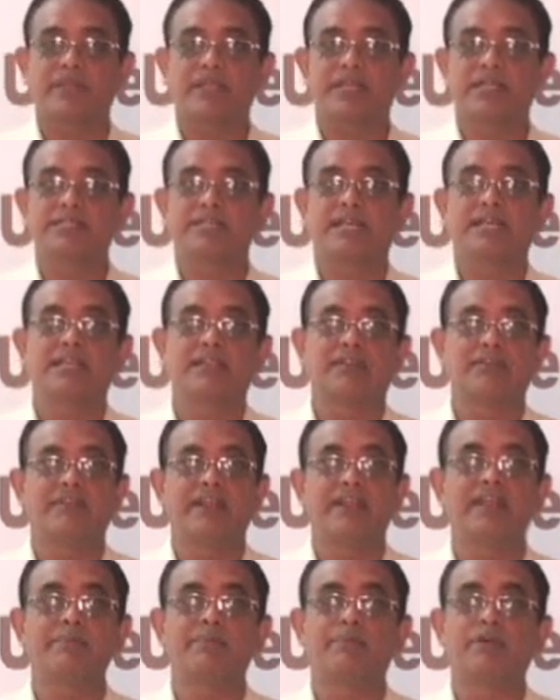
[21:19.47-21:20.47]
is another
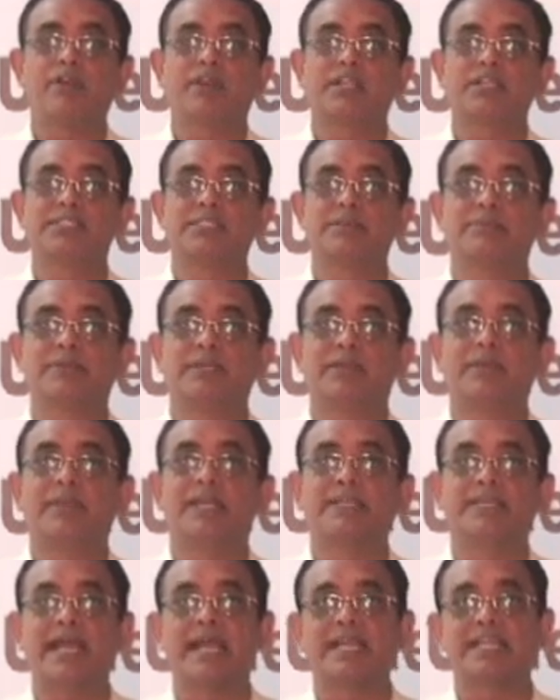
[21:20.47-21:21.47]
very important symptom,
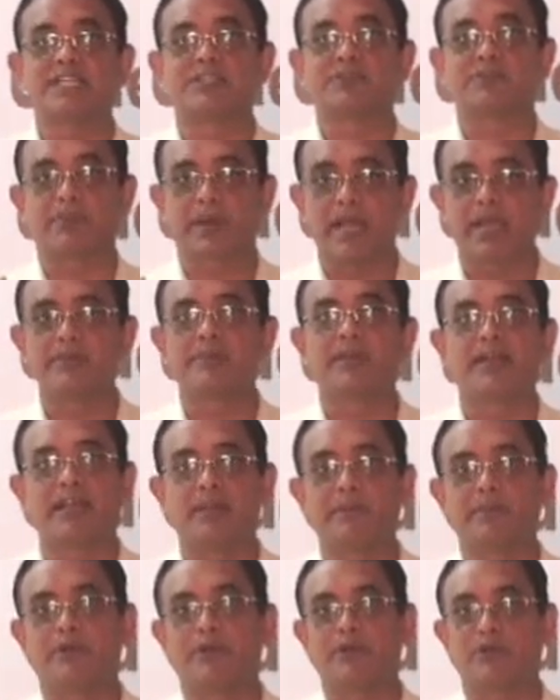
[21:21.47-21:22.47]
and that is
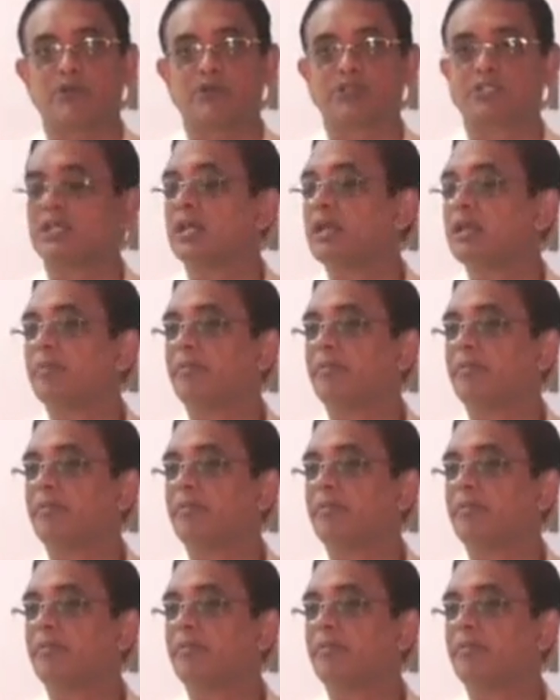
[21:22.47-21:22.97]
primarily produced